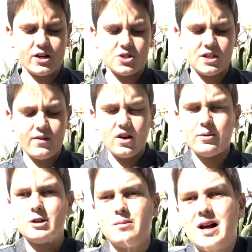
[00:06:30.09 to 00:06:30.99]
because you never know
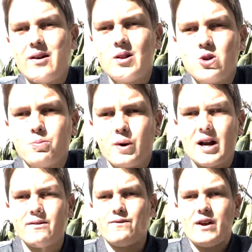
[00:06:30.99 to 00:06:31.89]
when you might have a little
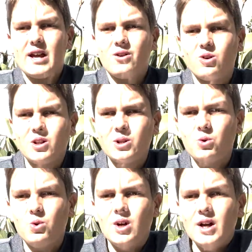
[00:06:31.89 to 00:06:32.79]
brain fade or a little